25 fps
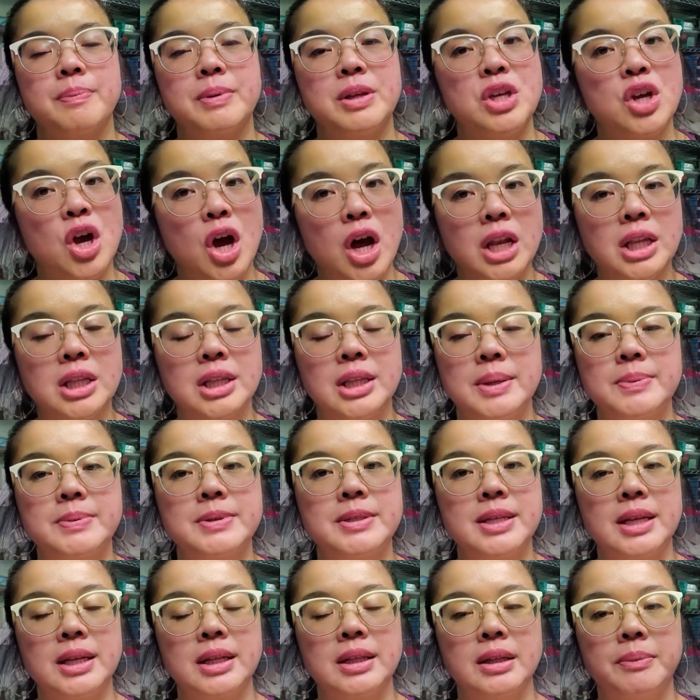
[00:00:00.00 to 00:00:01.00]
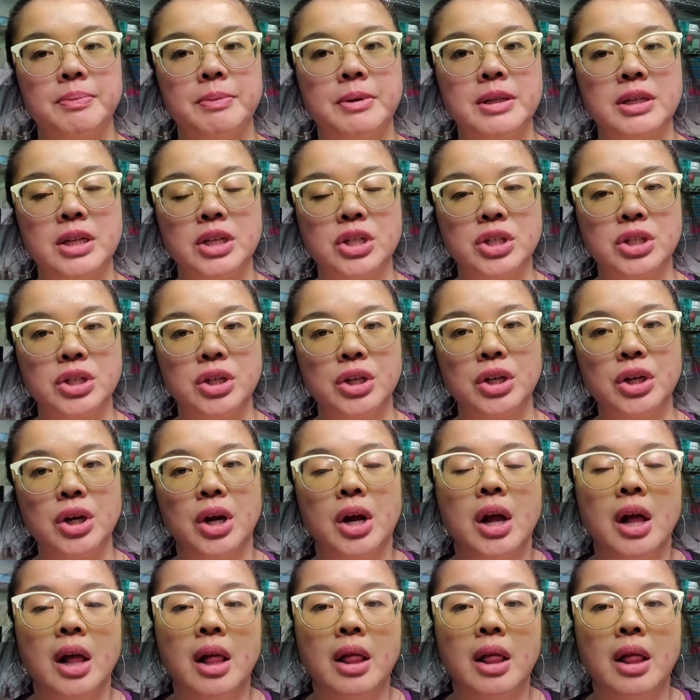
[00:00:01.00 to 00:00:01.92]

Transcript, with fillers: Beyond Lipstick Lip Conditioner,